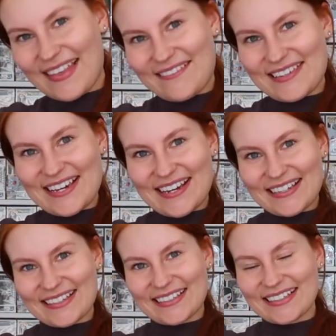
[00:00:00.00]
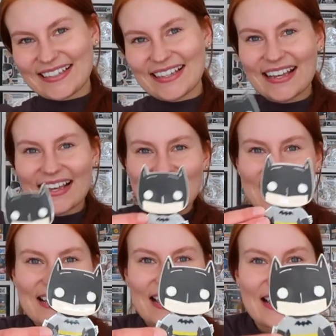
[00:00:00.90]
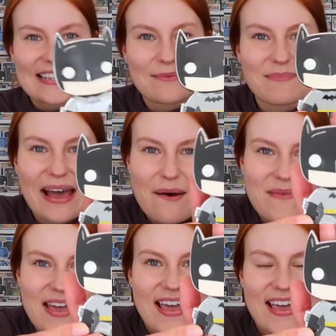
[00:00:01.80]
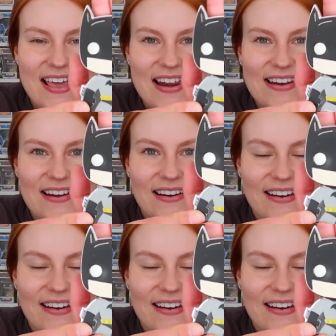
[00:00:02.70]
There we go. Here's the Batman.